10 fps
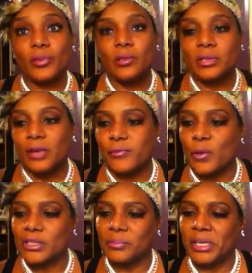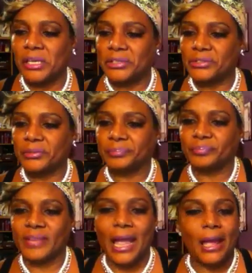Let's skip forward some years.
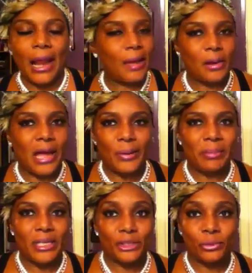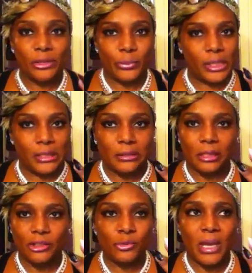Not, I don't mean 2 and 3 years,
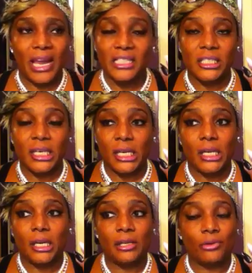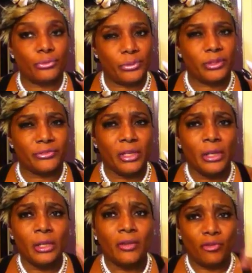because you ain't got shit in your thrift
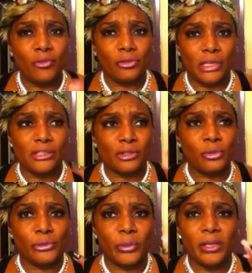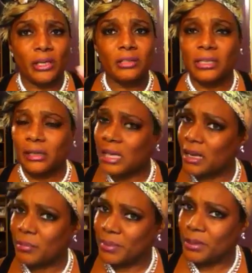if you just 2 and 3 years.
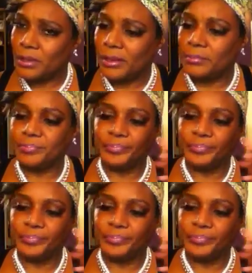Let it build up.